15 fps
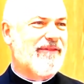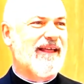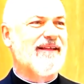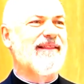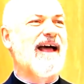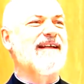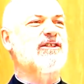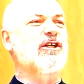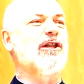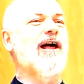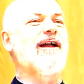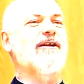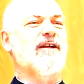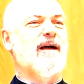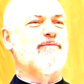think that's a
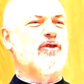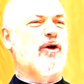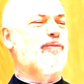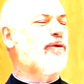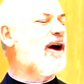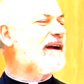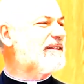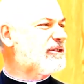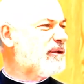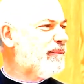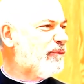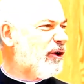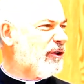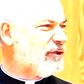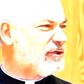lot of times our
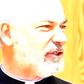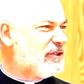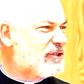Protestant brothers